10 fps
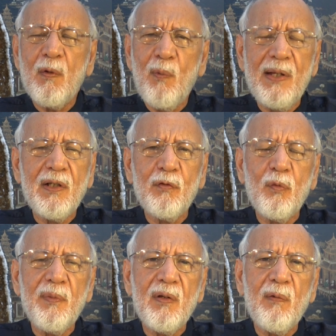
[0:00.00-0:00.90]
waiting
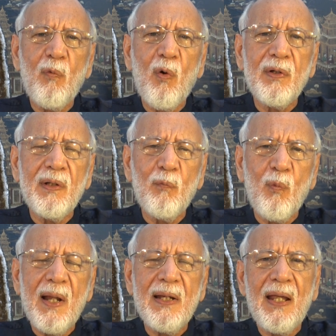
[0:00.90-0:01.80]
to be rewarded
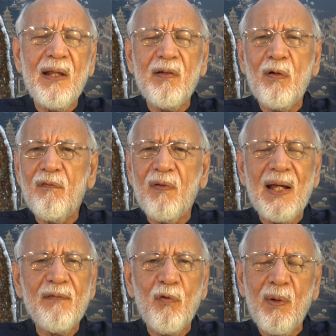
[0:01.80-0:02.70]
one area of
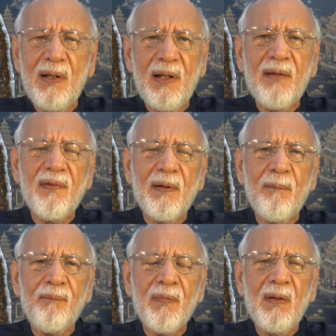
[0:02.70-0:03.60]
life or another.